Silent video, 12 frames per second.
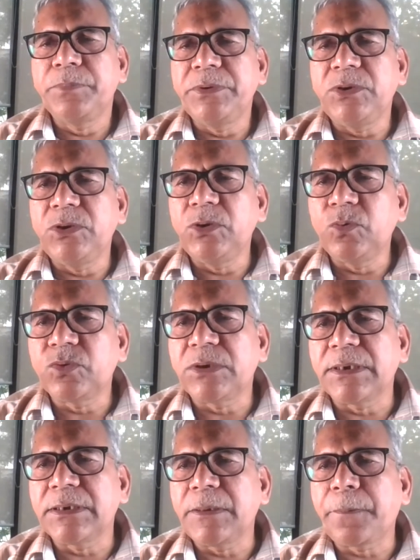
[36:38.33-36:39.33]

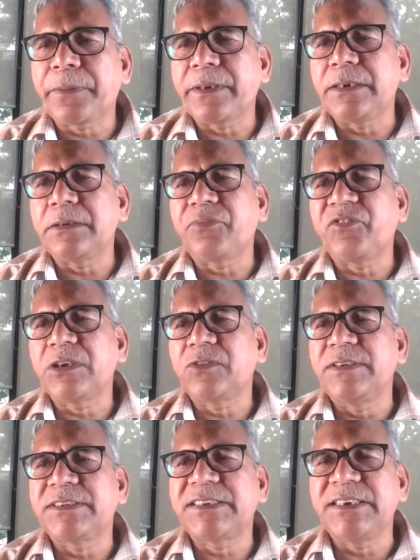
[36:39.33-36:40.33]
using different
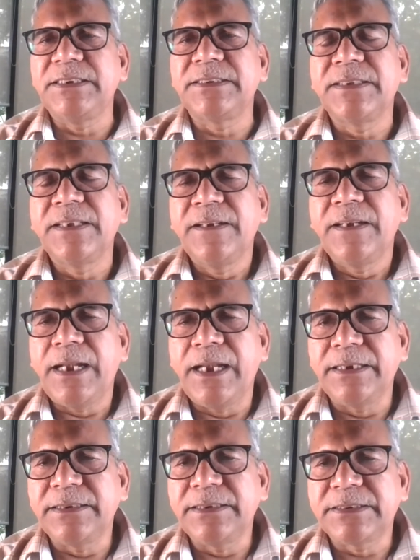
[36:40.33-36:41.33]
frequencies
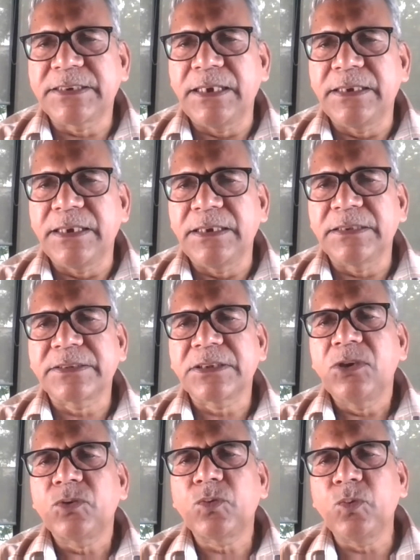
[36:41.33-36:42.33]
and the channels
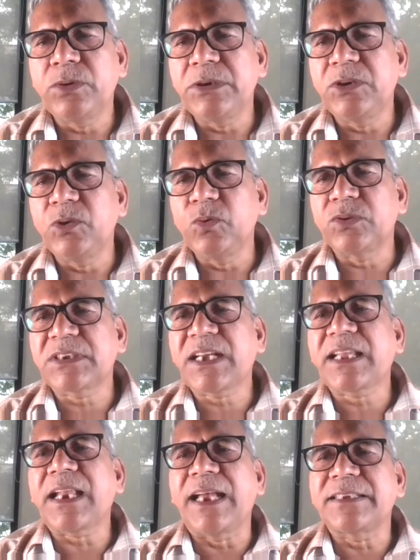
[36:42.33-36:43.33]
to reduce
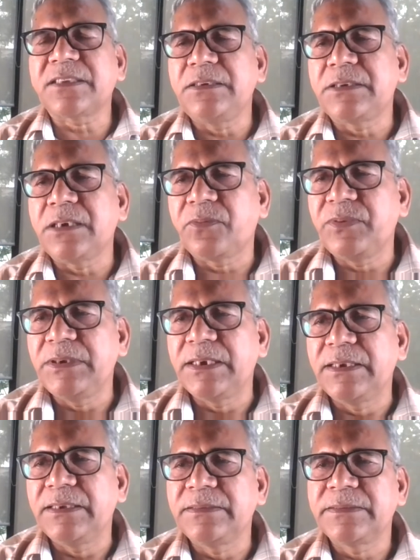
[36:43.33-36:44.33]
cross
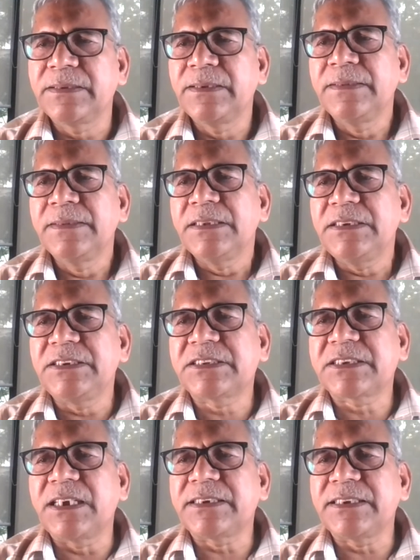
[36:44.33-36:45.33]
interference.
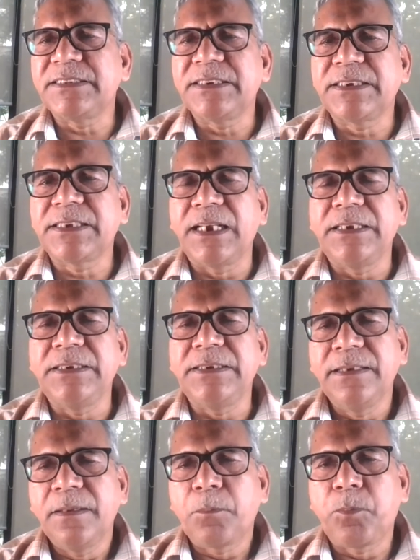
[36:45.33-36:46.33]
Strategically
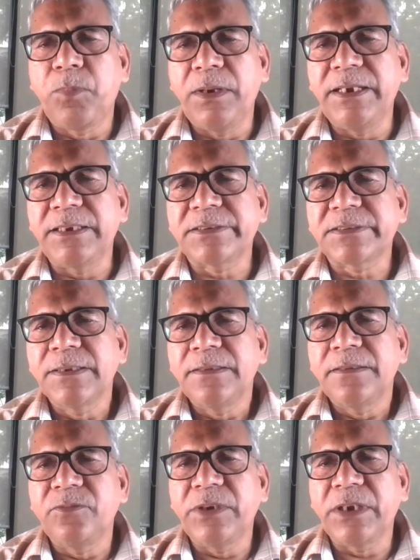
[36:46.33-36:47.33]
place
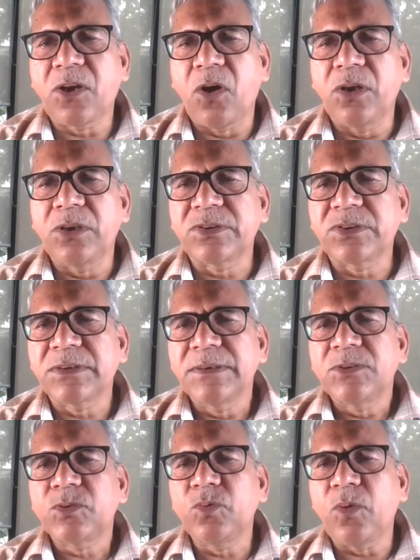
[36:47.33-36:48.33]
beacons
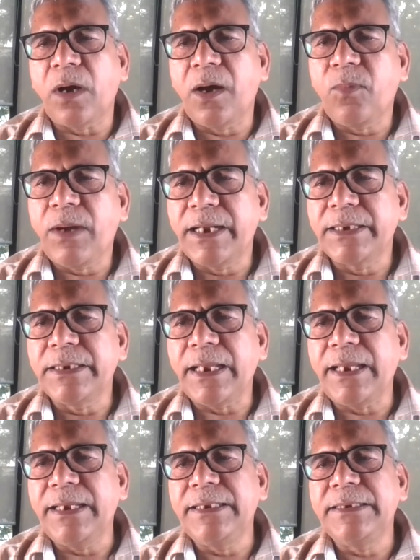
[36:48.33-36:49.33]
to avoid
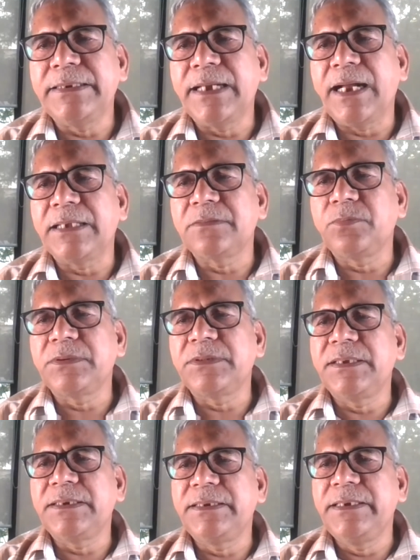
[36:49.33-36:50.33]
areas with
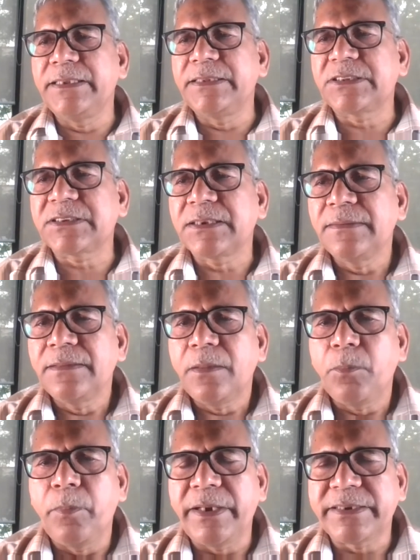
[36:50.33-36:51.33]
the dense
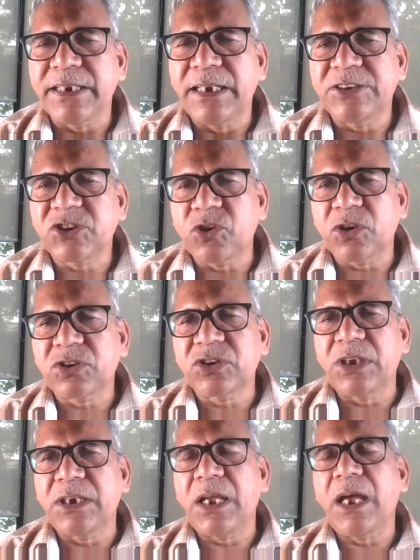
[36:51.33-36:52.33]
metal
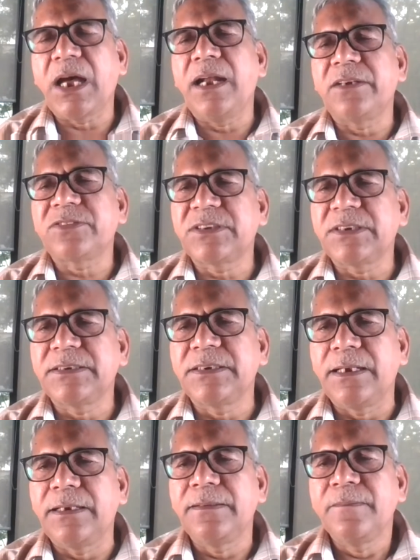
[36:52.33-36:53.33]
structure or
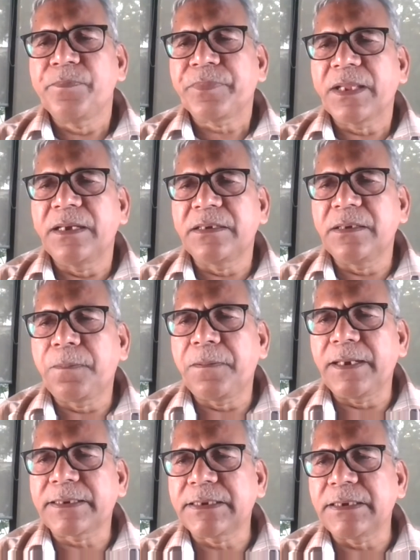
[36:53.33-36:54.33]
signal
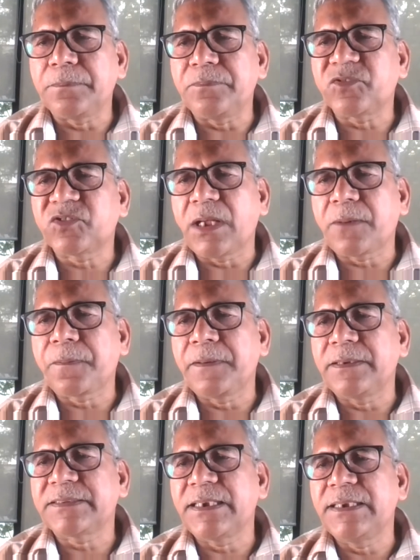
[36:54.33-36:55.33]
reflective
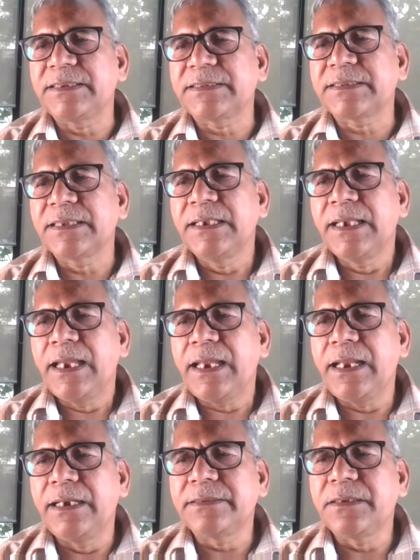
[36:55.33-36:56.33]
surfaces
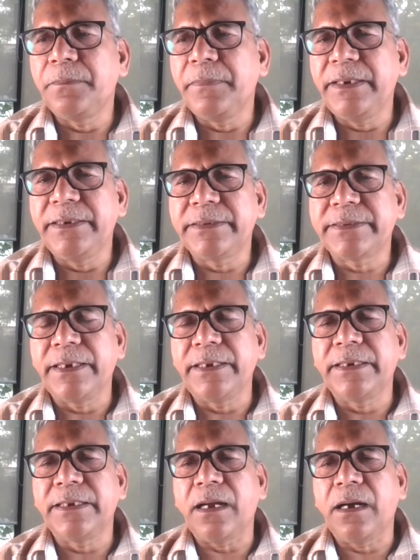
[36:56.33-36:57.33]
and they
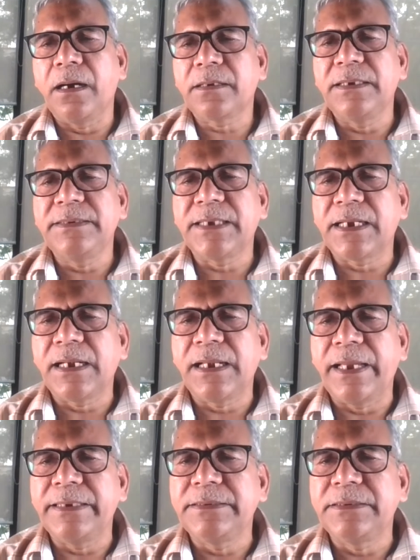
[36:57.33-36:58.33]
maintain a clear
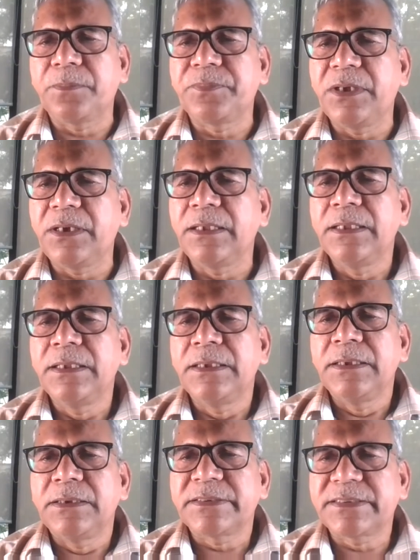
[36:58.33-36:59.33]
line of the
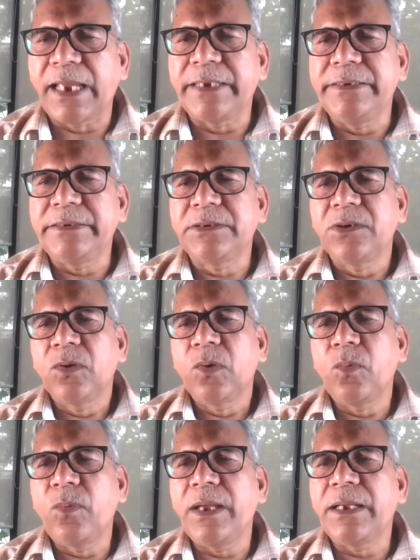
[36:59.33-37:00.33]
site
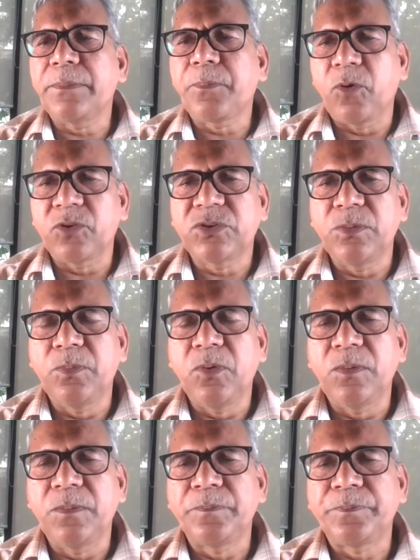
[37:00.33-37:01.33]
where
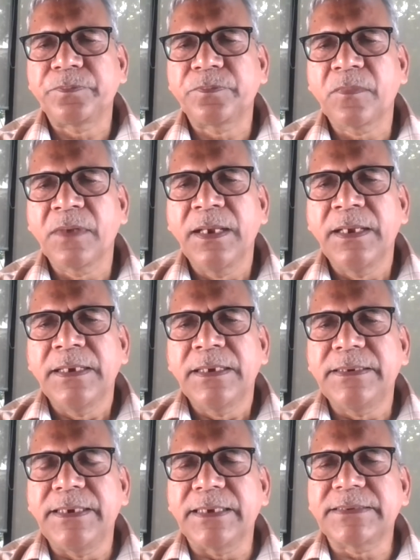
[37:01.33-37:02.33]
possible. Next